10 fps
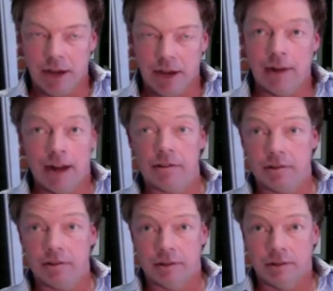A round,
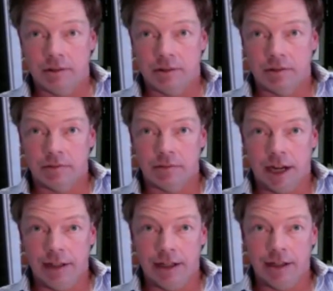
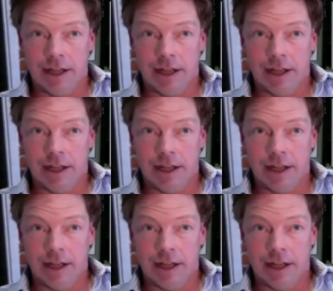right?